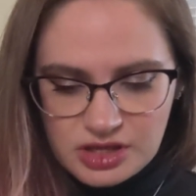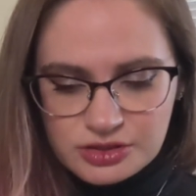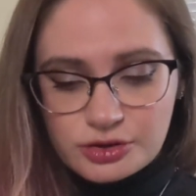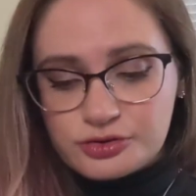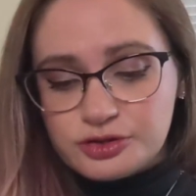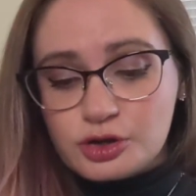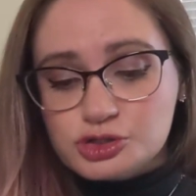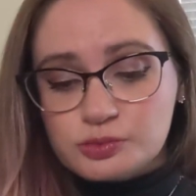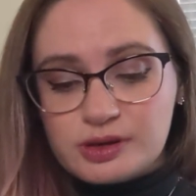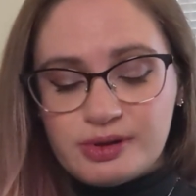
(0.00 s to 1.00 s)
There are
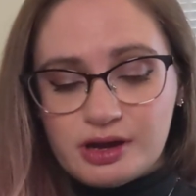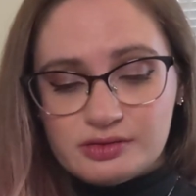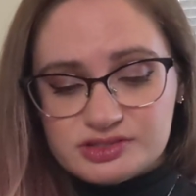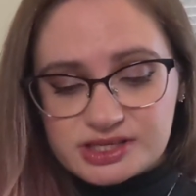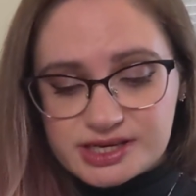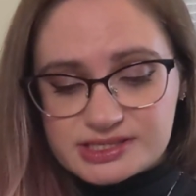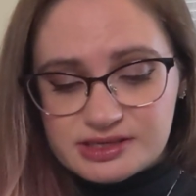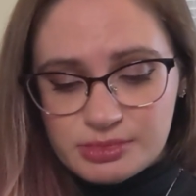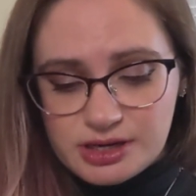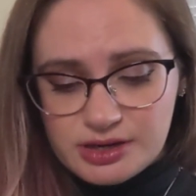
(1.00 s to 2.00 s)
so many patterns. Like I
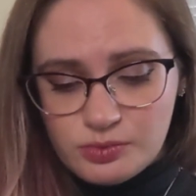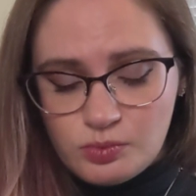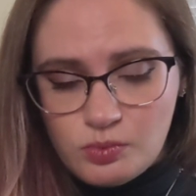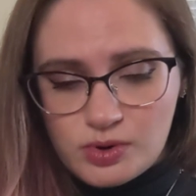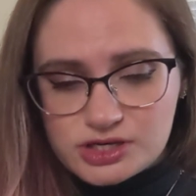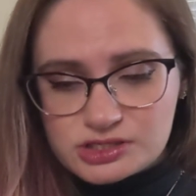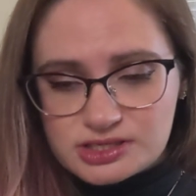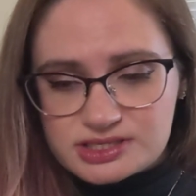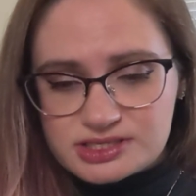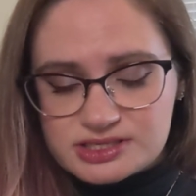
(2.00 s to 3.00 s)
said, my wish
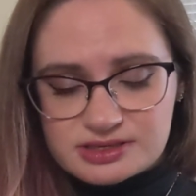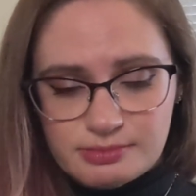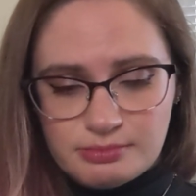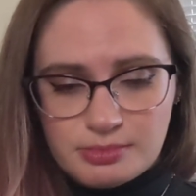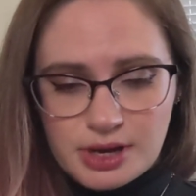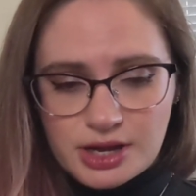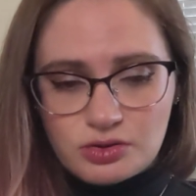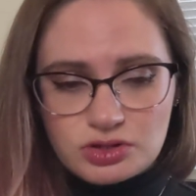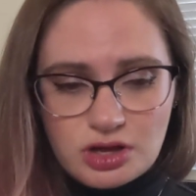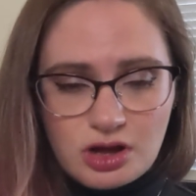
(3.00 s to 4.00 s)
list is a
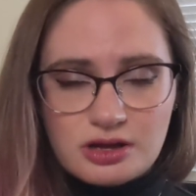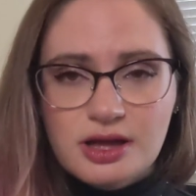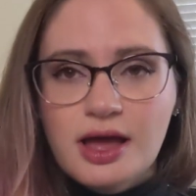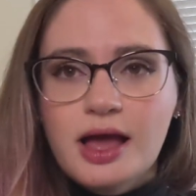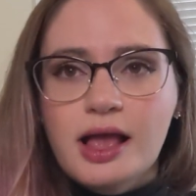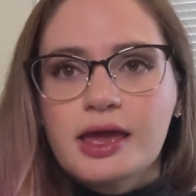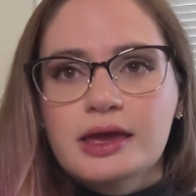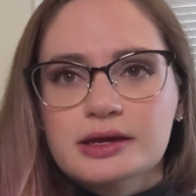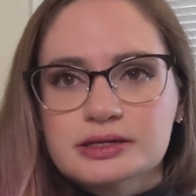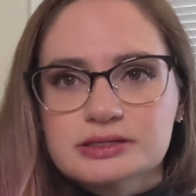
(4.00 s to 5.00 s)
mile long.
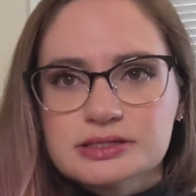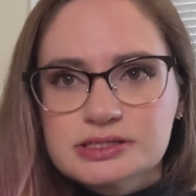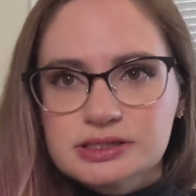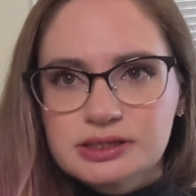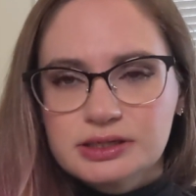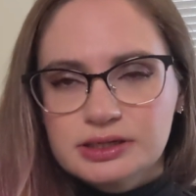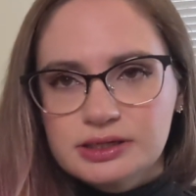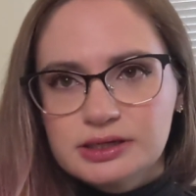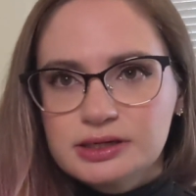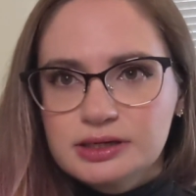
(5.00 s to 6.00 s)
And
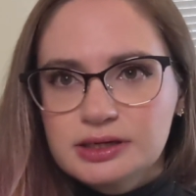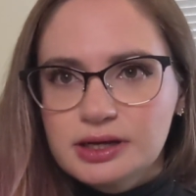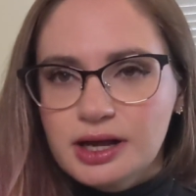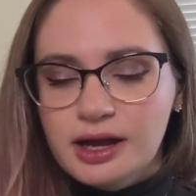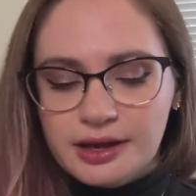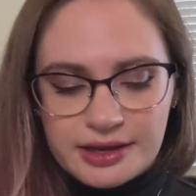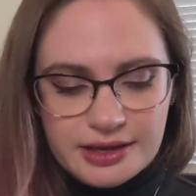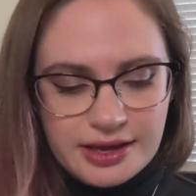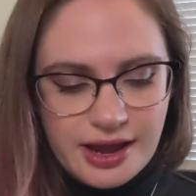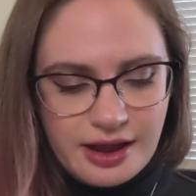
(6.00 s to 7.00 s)

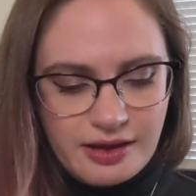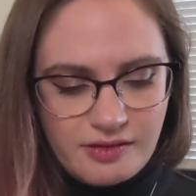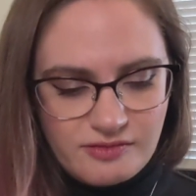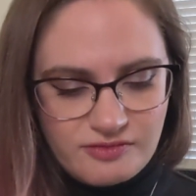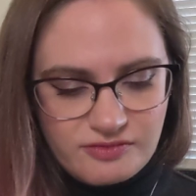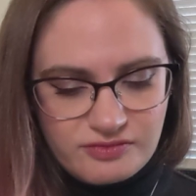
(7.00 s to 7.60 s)
I have